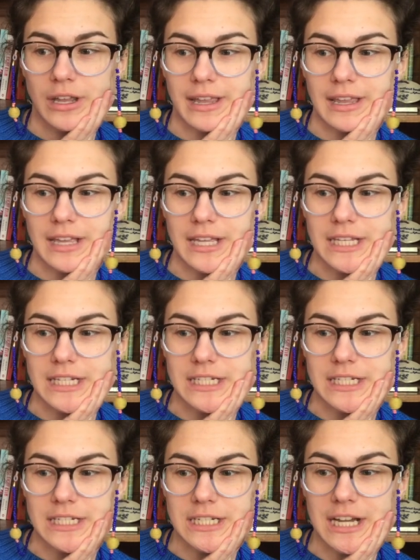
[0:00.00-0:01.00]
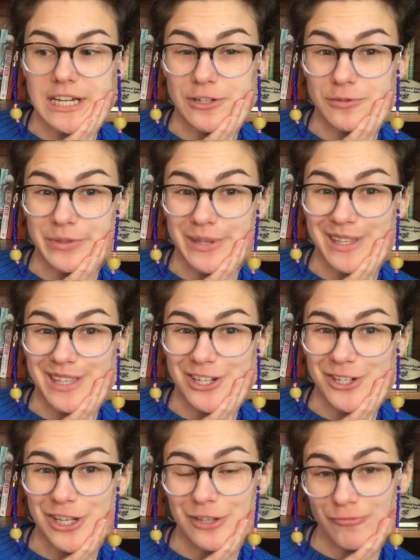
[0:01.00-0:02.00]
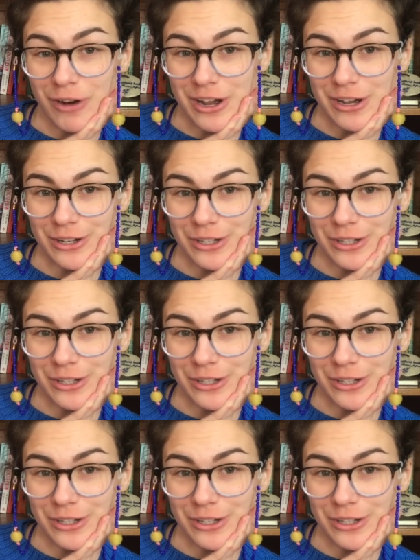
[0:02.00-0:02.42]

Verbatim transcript: and I don't think that she's wrong,